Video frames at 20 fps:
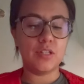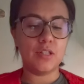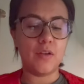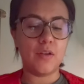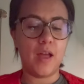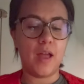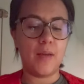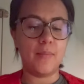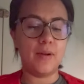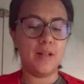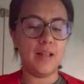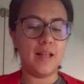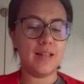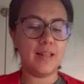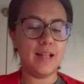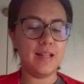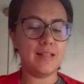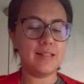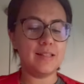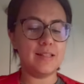Okay, I'm gonna let
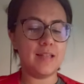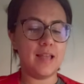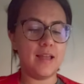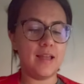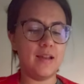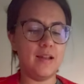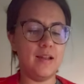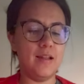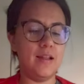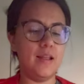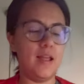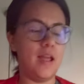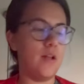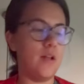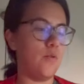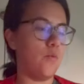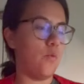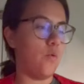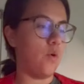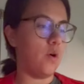that sit
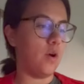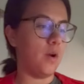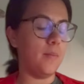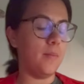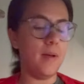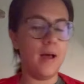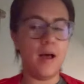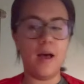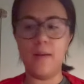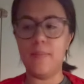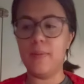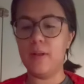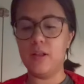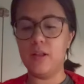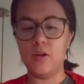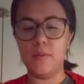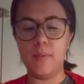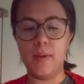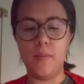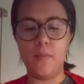and warm up a
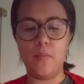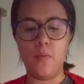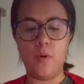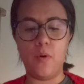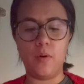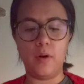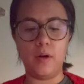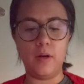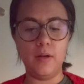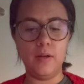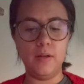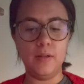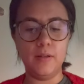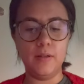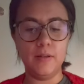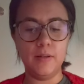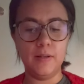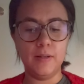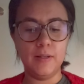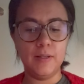little bit more.
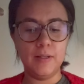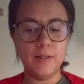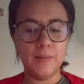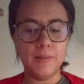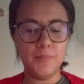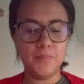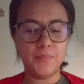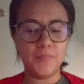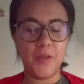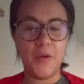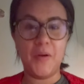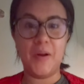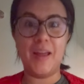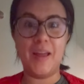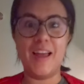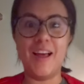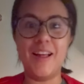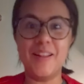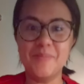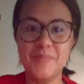Okay,
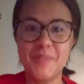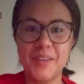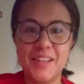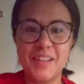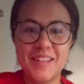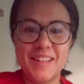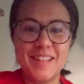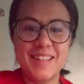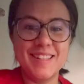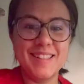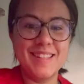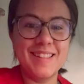yeah, look at this.